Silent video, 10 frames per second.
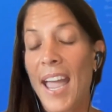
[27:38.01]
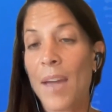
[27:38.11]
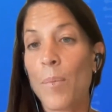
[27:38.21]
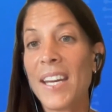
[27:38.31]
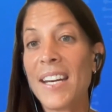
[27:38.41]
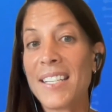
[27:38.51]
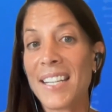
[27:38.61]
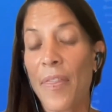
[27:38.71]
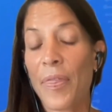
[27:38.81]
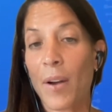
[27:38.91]
And we needed
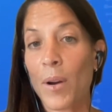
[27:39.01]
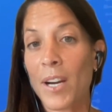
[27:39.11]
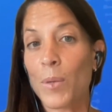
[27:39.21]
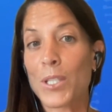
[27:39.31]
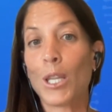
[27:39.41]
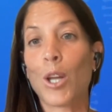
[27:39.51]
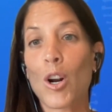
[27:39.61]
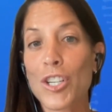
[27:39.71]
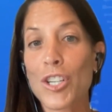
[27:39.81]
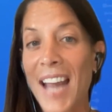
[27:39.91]
to get there, and it was the
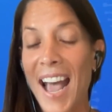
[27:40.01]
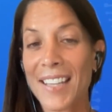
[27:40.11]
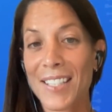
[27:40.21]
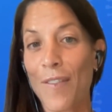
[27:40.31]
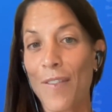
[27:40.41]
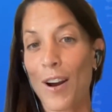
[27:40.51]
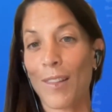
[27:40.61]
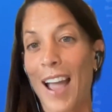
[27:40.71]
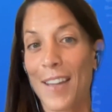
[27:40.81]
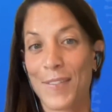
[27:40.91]
largest ask of
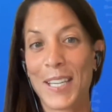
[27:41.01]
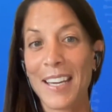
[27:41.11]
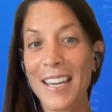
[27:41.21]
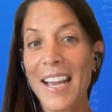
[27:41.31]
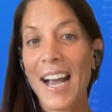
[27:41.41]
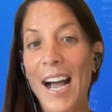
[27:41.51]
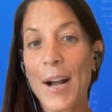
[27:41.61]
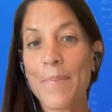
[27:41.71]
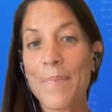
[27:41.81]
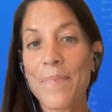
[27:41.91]
our lives.
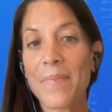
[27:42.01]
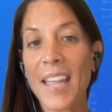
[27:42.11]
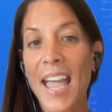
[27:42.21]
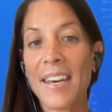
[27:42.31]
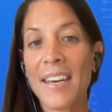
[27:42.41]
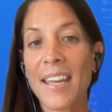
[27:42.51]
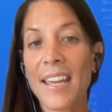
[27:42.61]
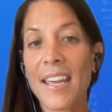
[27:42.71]
And